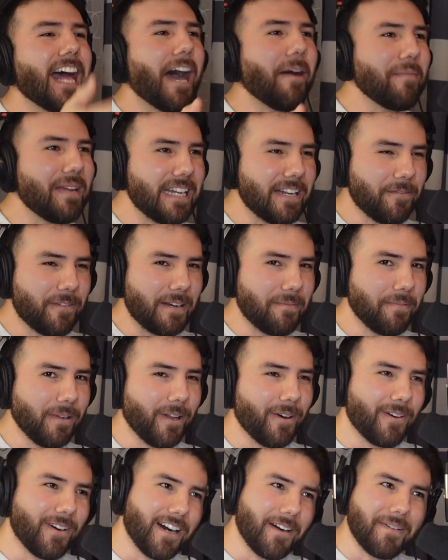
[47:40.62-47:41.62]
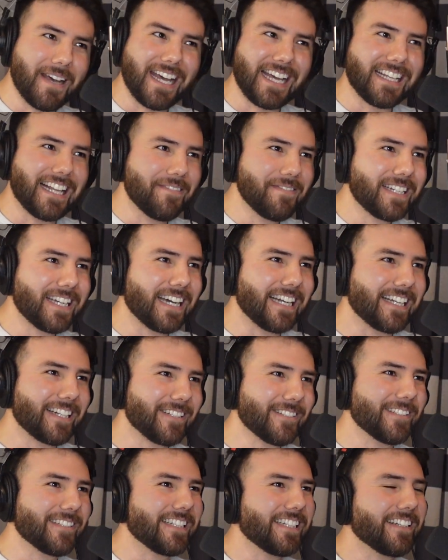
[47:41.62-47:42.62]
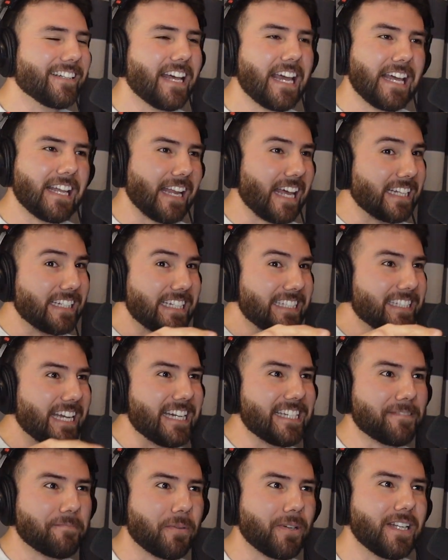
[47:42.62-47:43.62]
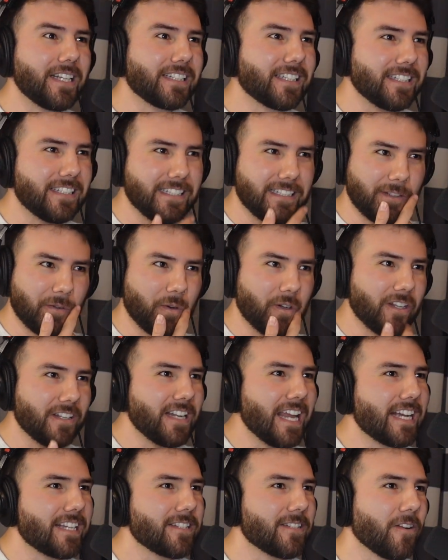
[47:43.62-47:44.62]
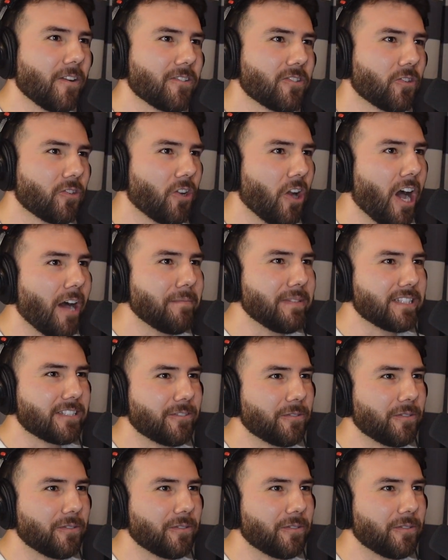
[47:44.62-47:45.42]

I mean, if we blow up, hey, that'd be kind of cool. Hey, like these guys predicted it. We're the next Nostradamus or